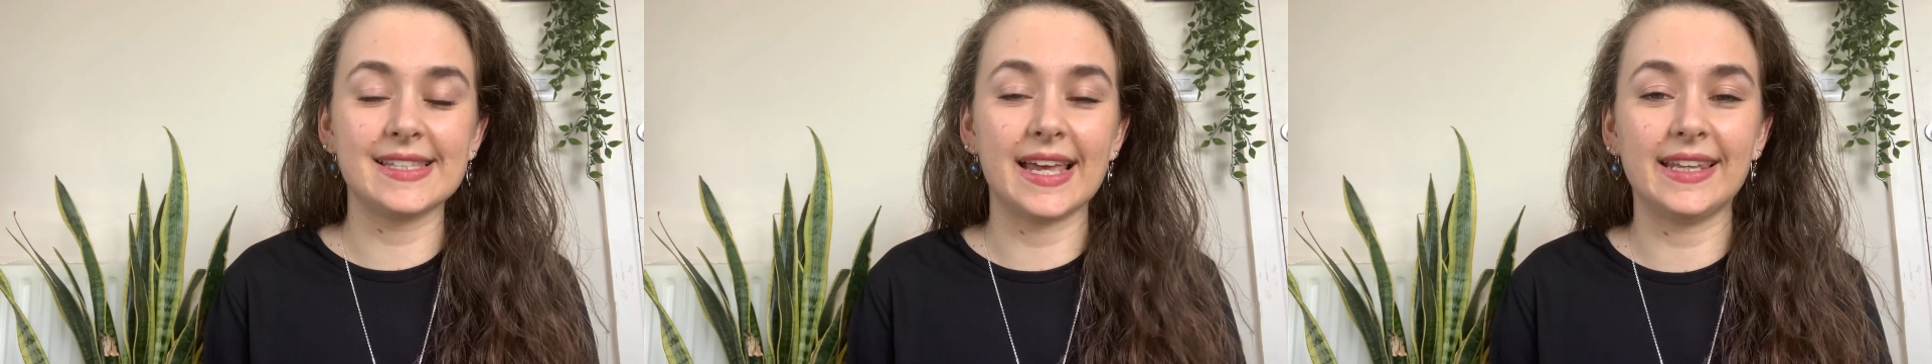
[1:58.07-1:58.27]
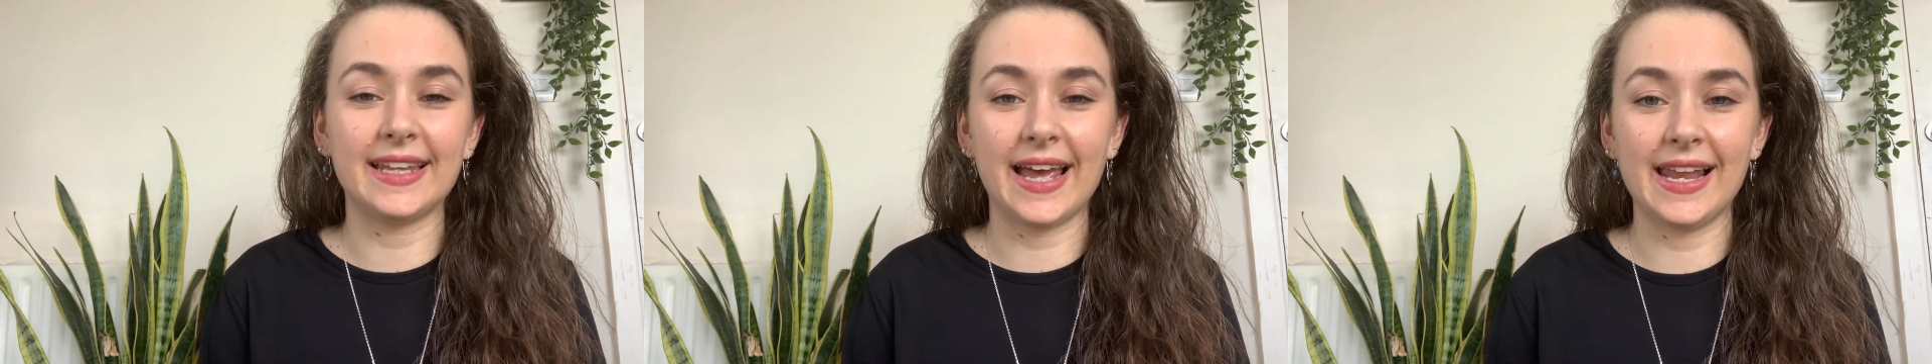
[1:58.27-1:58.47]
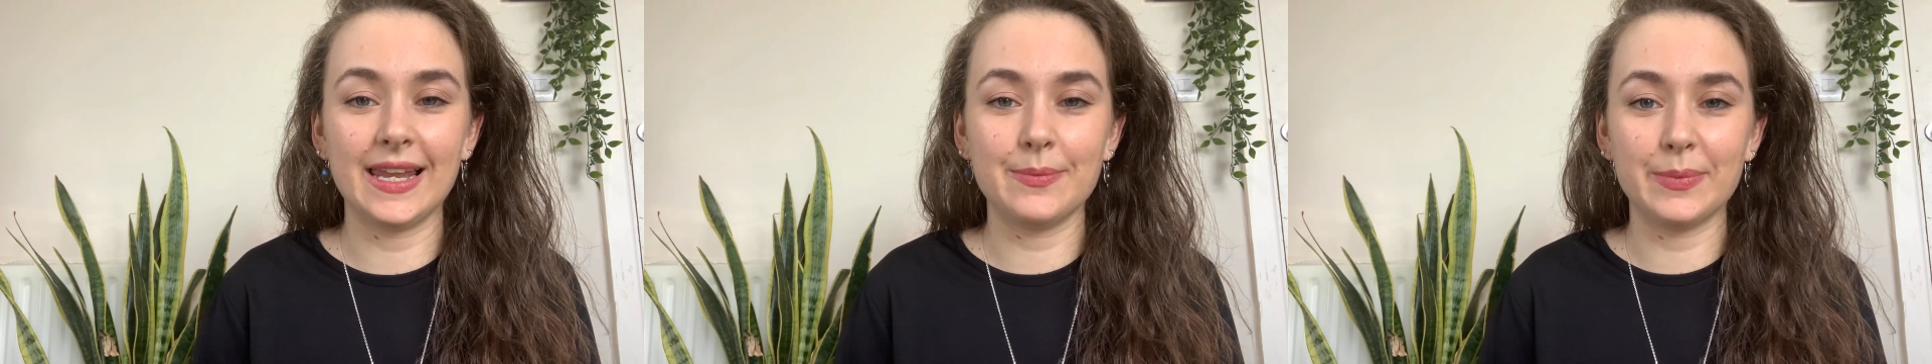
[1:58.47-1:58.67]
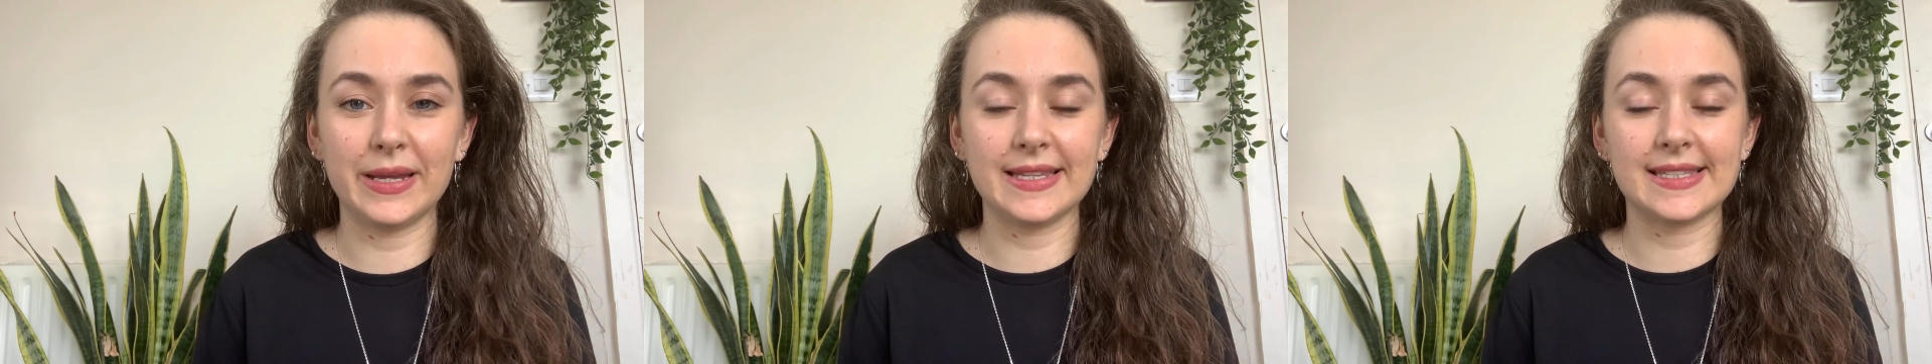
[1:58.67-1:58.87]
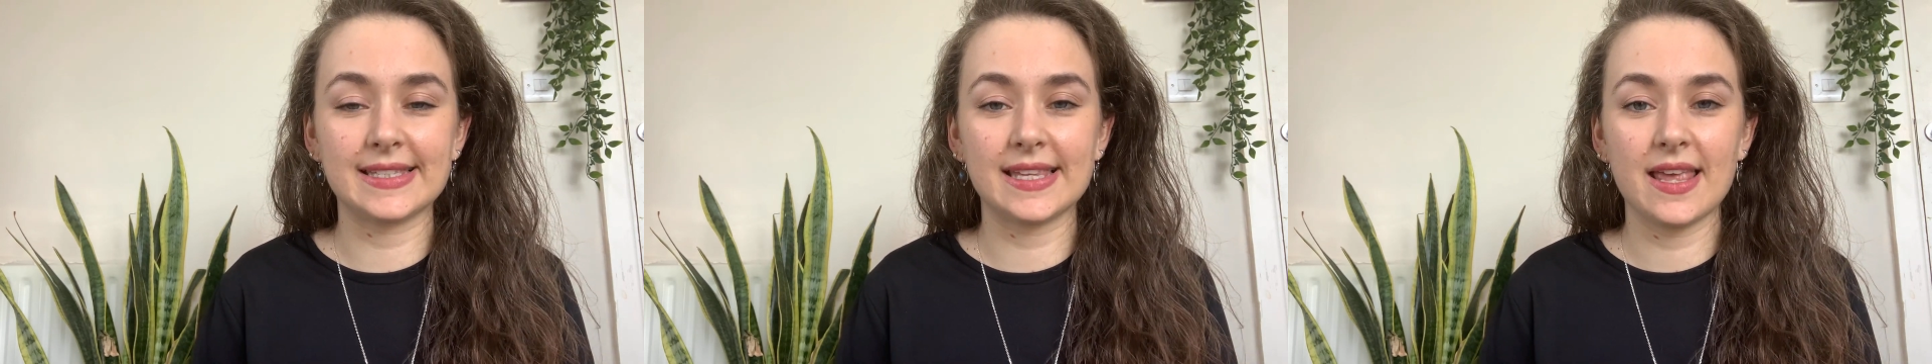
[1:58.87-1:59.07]
and
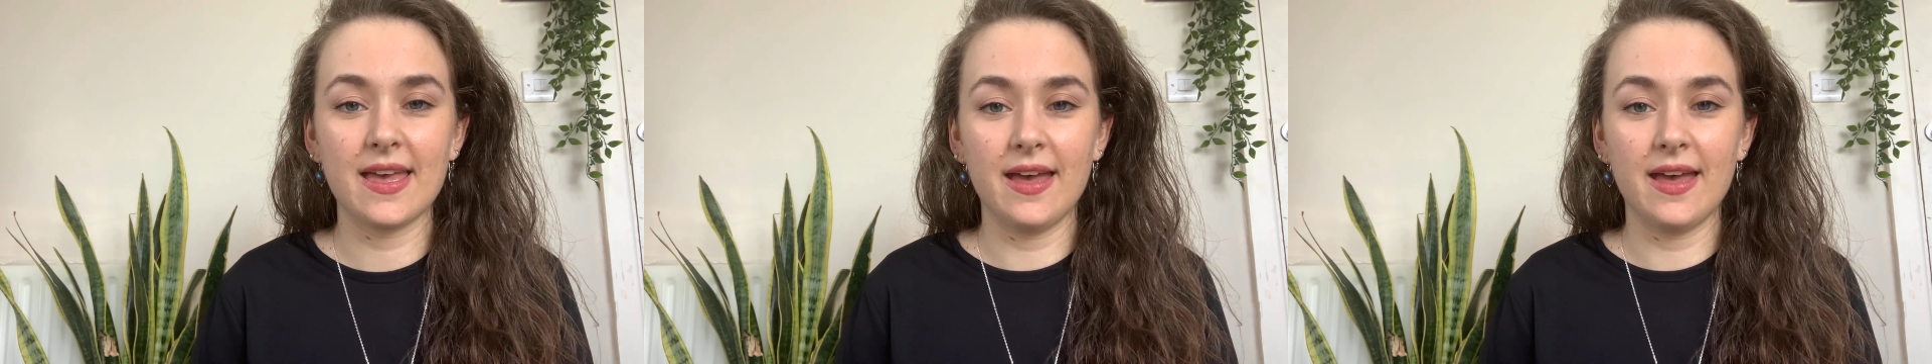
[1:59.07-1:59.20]
elements